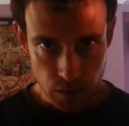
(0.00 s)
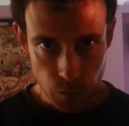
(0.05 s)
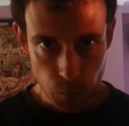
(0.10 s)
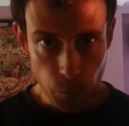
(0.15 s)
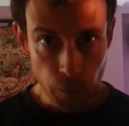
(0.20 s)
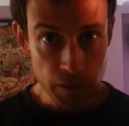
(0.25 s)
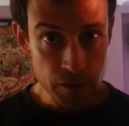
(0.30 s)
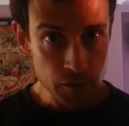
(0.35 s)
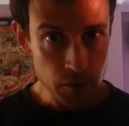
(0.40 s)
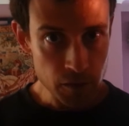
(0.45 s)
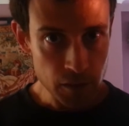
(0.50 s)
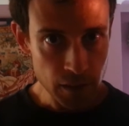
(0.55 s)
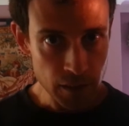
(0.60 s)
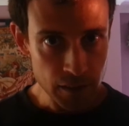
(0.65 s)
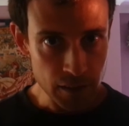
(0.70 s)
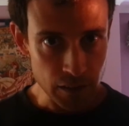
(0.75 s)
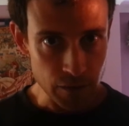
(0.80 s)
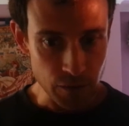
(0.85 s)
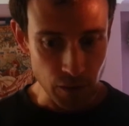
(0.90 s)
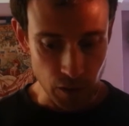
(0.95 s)
With
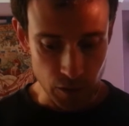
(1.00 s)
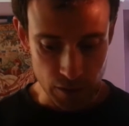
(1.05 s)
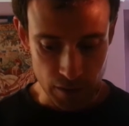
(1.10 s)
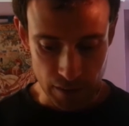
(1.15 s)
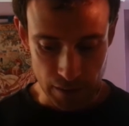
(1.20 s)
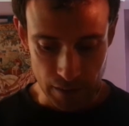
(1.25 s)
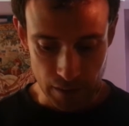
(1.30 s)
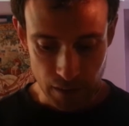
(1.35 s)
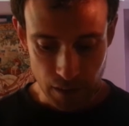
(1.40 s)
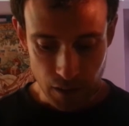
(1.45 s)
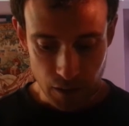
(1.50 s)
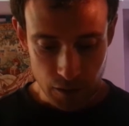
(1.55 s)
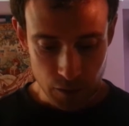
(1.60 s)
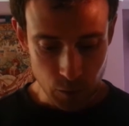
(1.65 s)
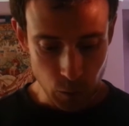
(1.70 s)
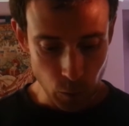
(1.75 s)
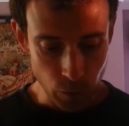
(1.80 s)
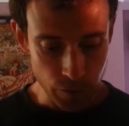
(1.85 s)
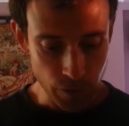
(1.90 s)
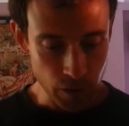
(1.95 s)
strategic voting,
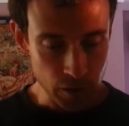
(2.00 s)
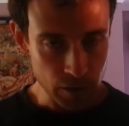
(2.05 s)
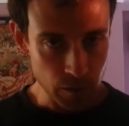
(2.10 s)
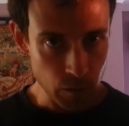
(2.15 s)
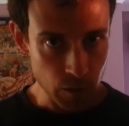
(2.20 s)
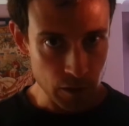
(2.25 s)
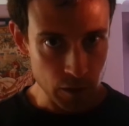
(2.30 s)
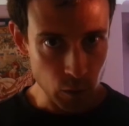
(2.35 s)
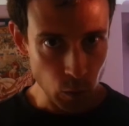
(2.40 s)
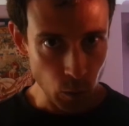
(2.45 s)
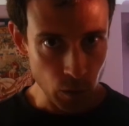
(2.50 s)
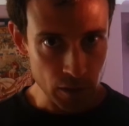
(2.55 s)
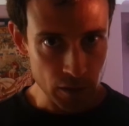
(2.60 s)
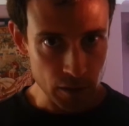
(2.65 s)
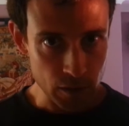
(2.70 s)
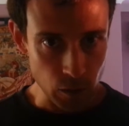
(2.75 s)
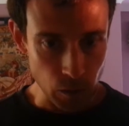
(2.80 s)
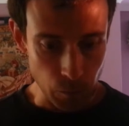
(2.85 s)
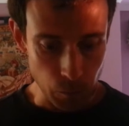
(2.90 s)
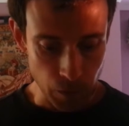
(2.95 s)
score voting was
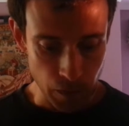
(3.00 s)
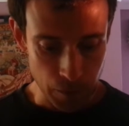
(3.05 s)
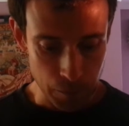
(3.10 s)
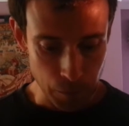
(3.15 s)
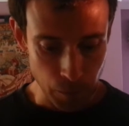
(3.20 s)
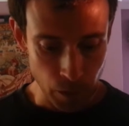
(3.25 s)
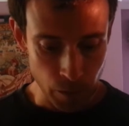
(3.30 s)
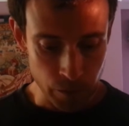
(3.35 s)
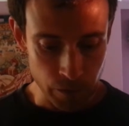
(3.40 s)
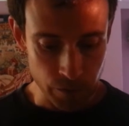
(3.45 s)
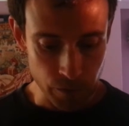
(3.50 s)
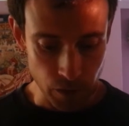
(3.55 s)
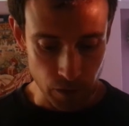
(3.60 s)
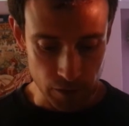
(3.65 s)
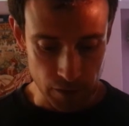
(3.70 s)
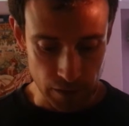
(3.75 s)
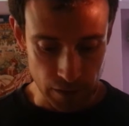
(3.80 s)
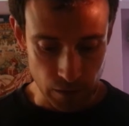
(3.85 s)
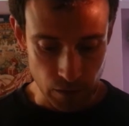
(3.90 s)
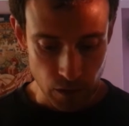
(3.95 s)
joint top with approval
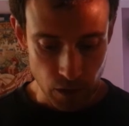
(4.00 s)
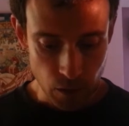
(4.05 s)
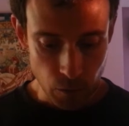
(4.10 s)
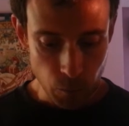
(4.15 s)
voting,